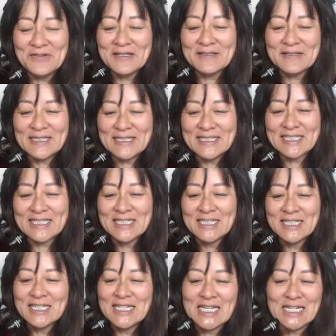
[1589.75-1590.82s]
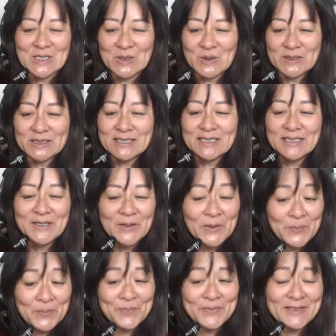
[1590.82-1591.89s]
feel like, no,
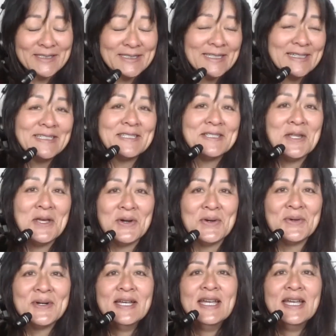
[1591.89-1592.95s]
nope, says no.